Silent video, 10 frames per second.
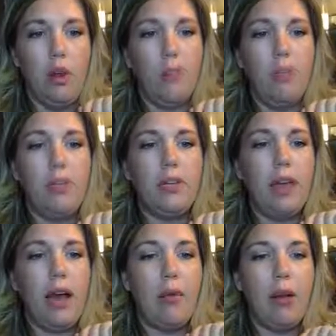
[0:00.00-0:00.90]
Nope,
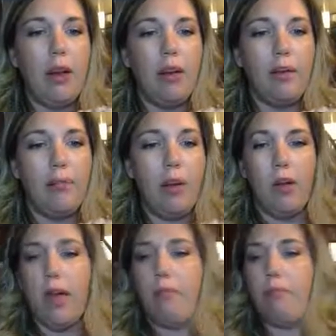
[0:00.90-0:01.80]
did not work.
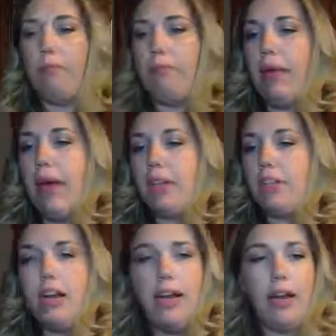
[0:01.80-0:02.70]
Okay,
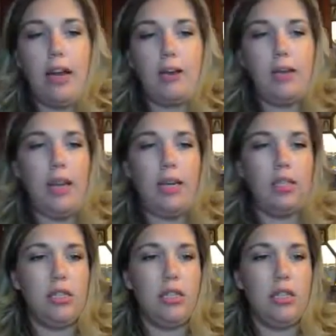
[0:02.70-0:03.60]
backtrack. I don't know what I
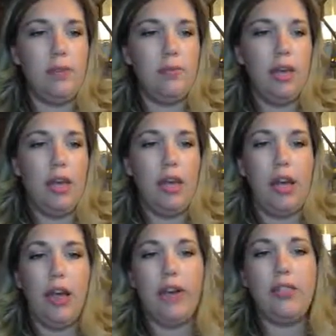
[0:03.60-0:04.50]
just did.
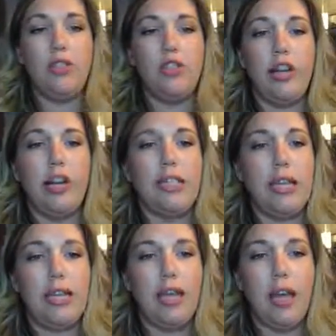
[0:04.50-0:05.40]
Okay, so Sherry,
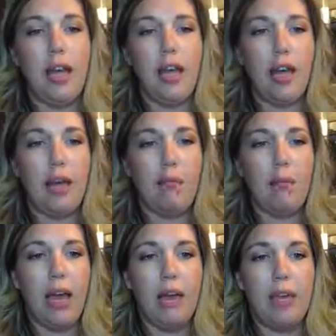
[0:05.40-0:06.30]
it's in
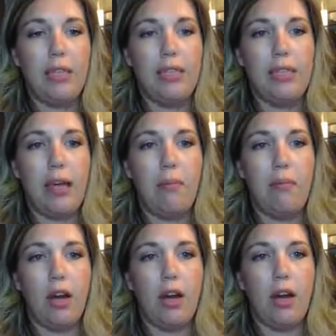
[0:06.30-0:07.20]
the comments,
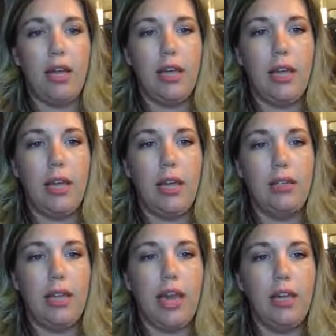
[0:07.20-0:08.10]
or in
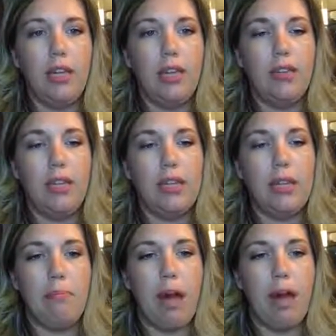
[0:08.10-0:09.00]
the title of this
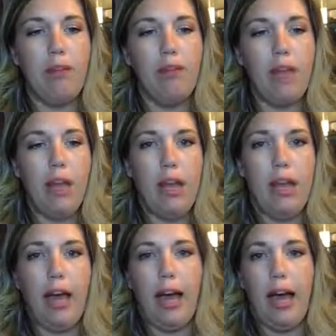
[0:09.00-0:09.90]
above.
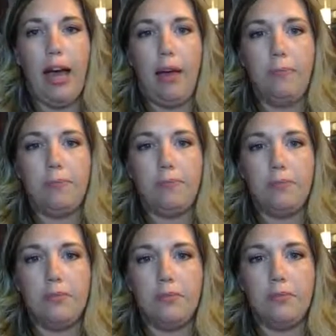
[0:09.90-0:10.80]

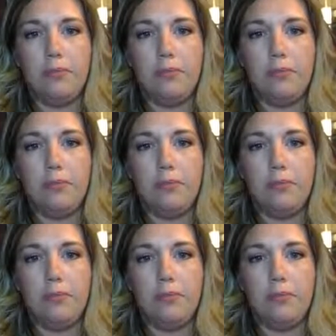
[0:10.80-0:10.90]
And